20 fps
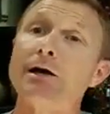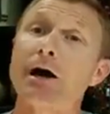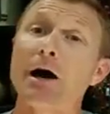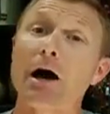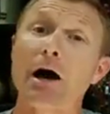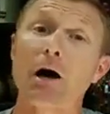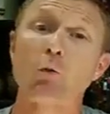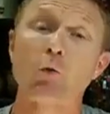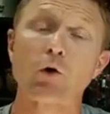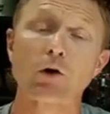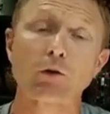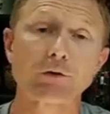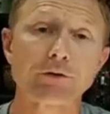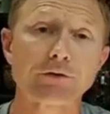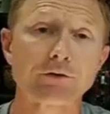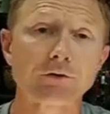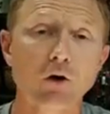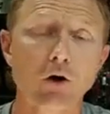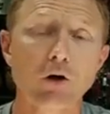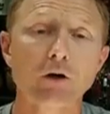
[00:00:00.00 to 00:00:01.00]
I work with
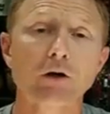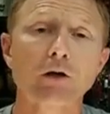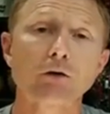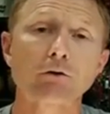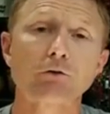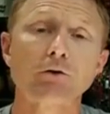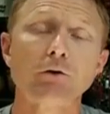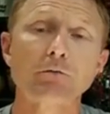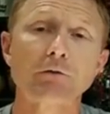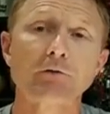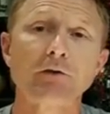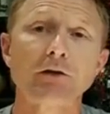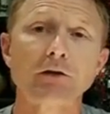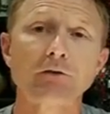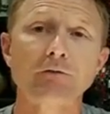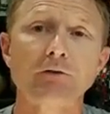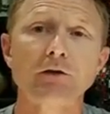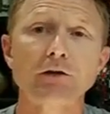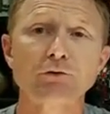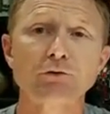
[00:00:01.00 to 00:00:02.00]
a target group of
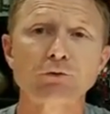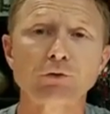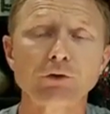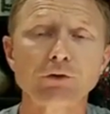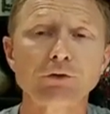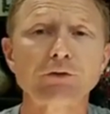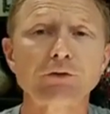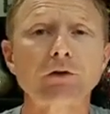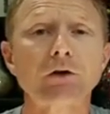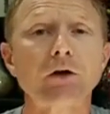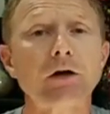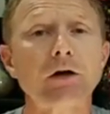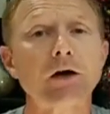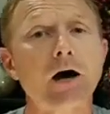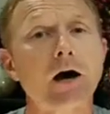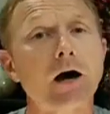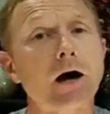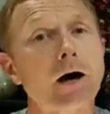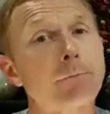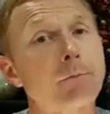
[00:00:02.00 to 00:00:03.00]
individuals
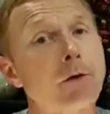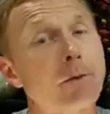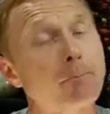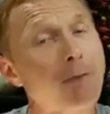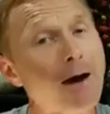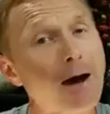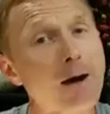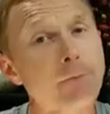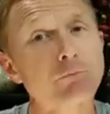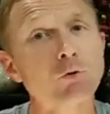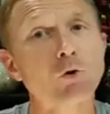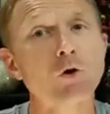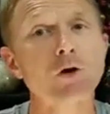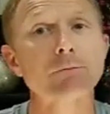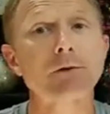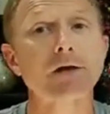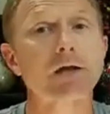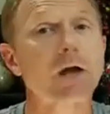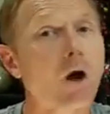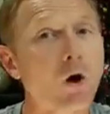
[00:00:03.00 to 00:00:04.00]
by
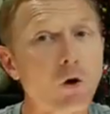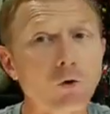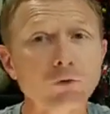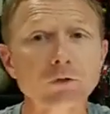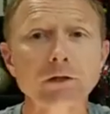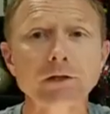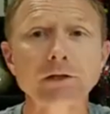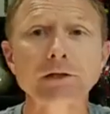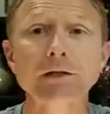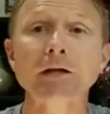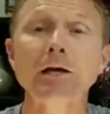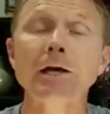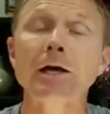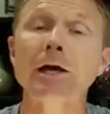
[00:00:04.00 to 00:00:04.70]
appointment only.